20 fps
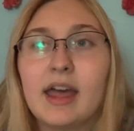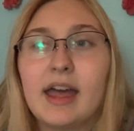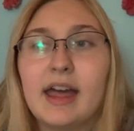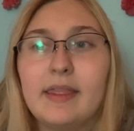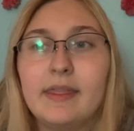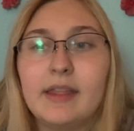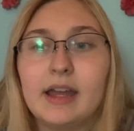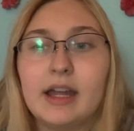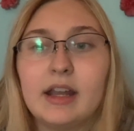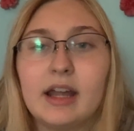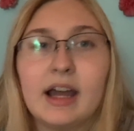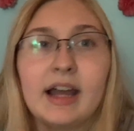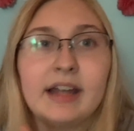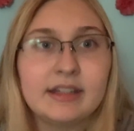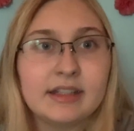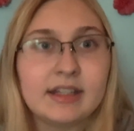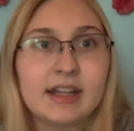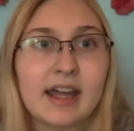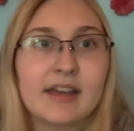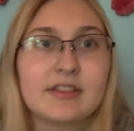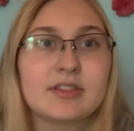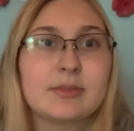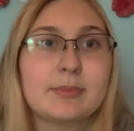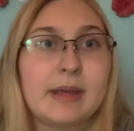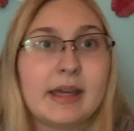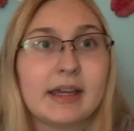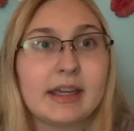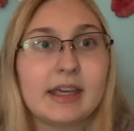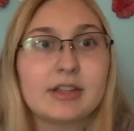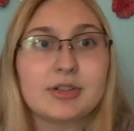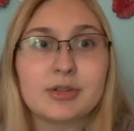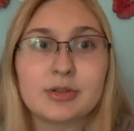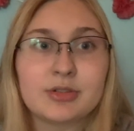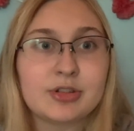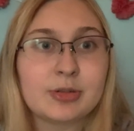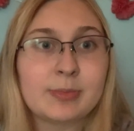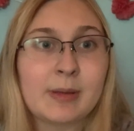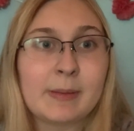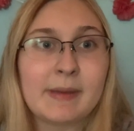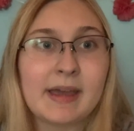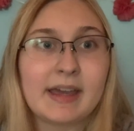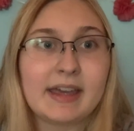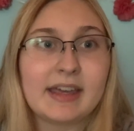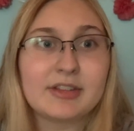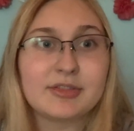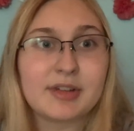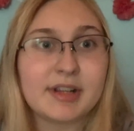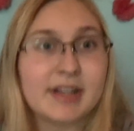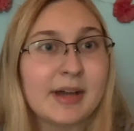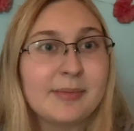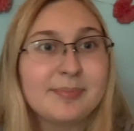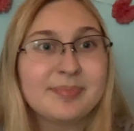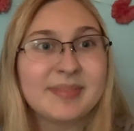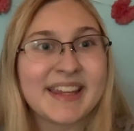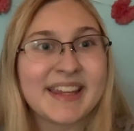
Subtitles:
And then I did have some pancakes. I'll insert my pancakes right now.